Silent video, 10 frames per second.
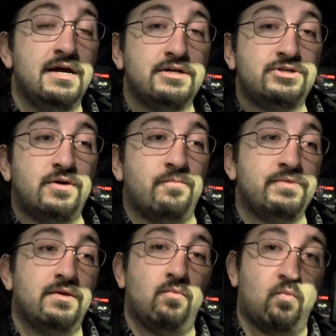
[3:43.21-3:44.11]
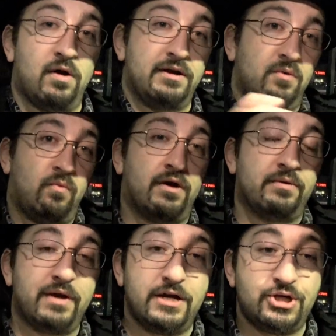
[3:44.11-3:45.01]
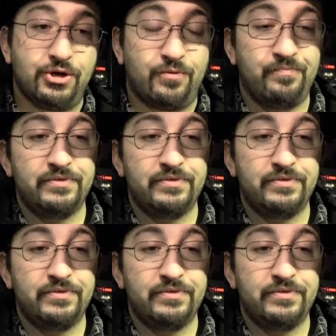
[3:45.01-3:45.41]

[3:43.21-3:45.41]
So one to one ratio.